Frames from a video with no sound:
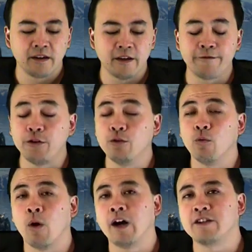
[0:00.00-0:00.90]
if you
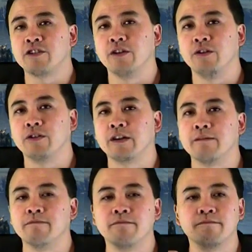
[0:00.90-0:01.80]
want to, you
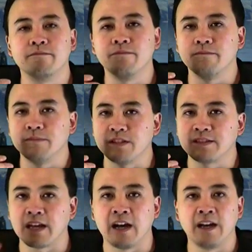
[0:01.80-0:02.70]
can
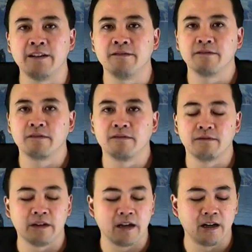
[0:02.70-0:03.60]
design
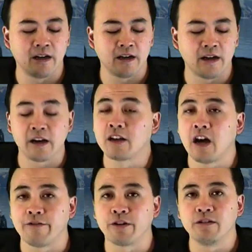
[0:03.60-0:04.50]
a
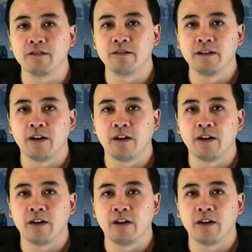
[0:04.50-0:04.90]
cover,